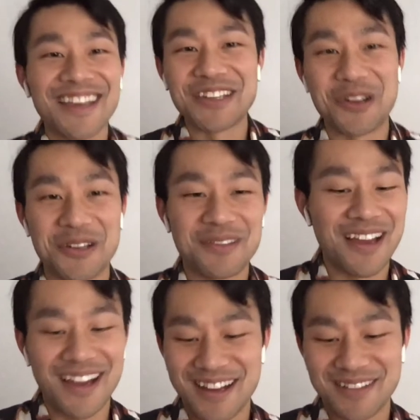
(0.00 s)
you
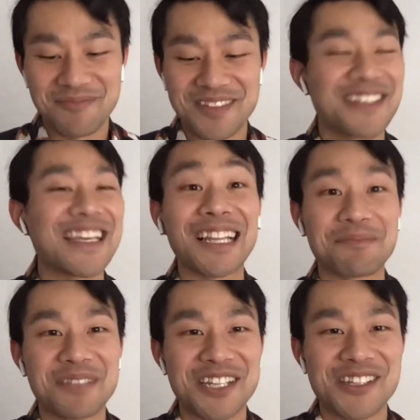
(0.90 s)
know,
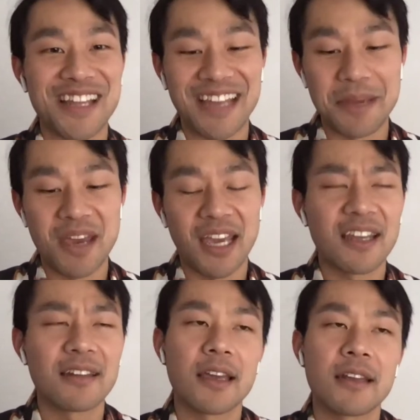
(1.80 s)
scallop dish that they
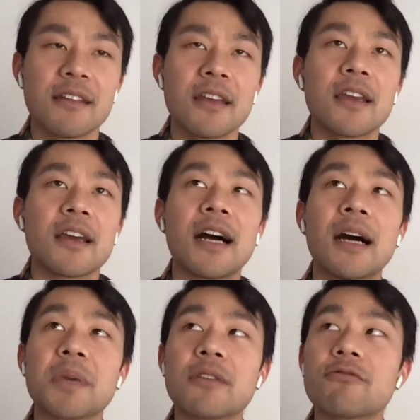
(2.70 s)
made, and
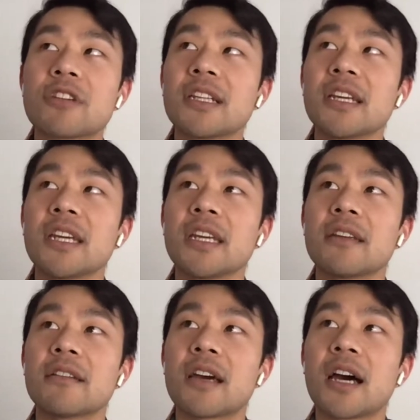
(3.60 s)
it
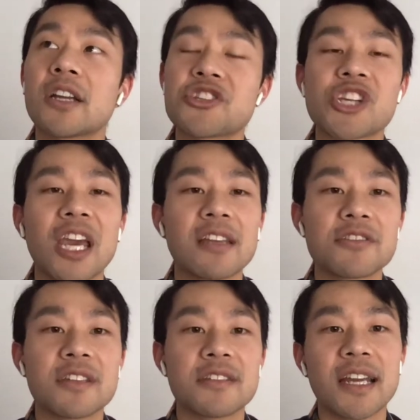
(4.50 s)
really
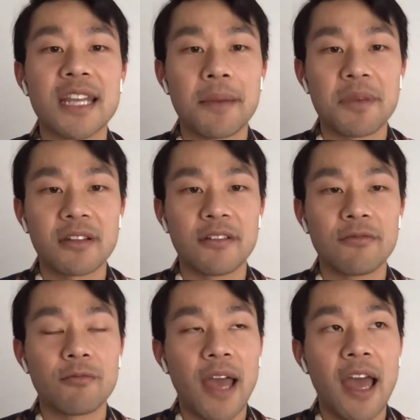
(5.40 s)
changed the dynamic
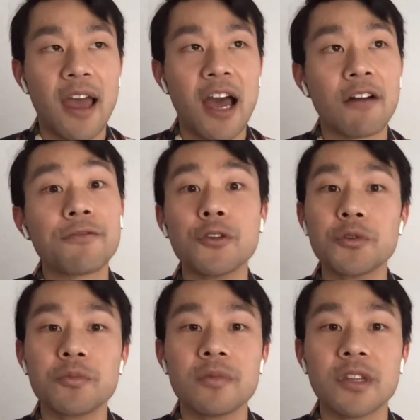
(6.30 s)
of how
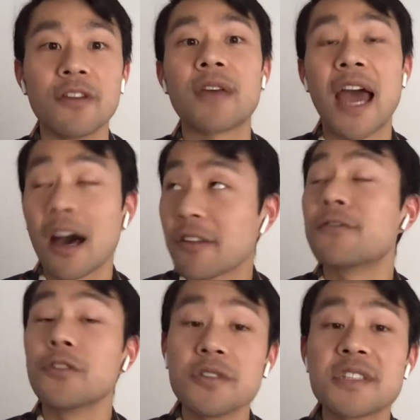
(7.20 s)

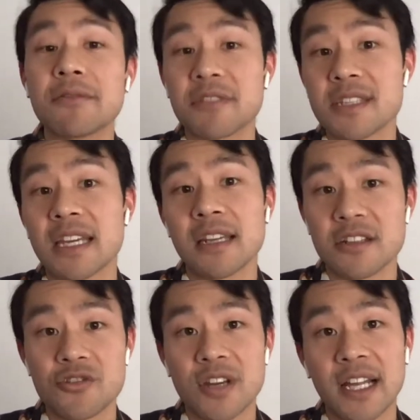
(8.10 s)
the food scene was seen
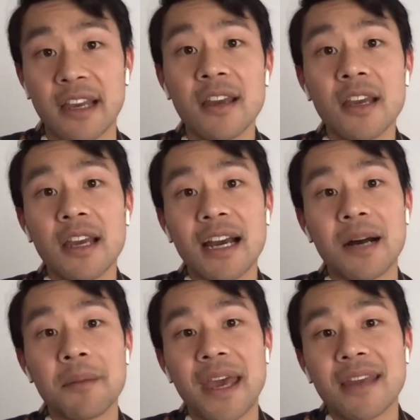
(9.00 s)
in Australia.
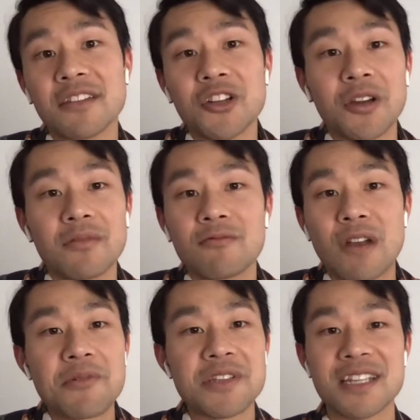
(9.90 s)
And, you know,
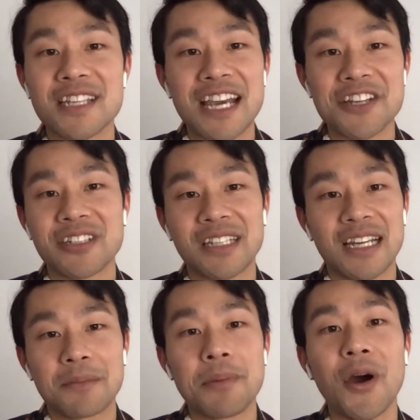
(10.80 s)
representation
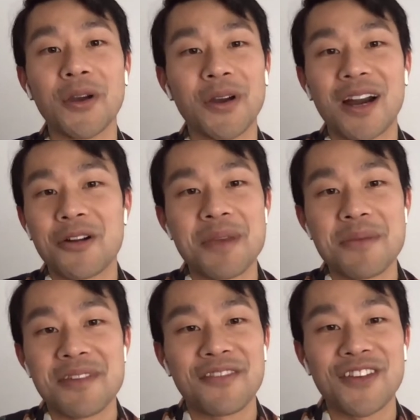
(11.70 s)
like Po. I
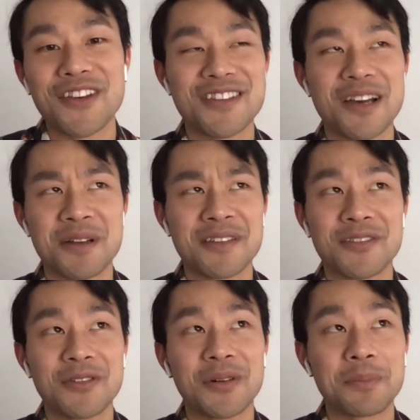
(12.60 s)
remember the first time I
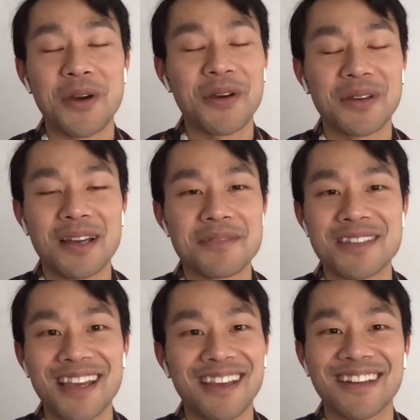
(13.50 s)
saw Po come
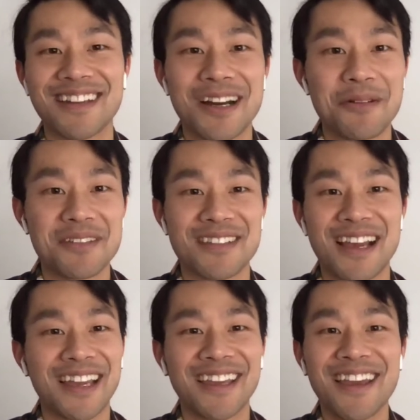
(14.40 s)
second, and I was
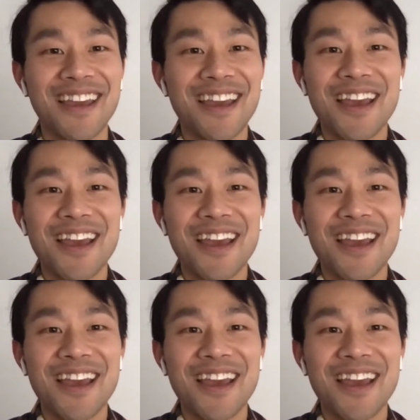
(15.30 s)
like,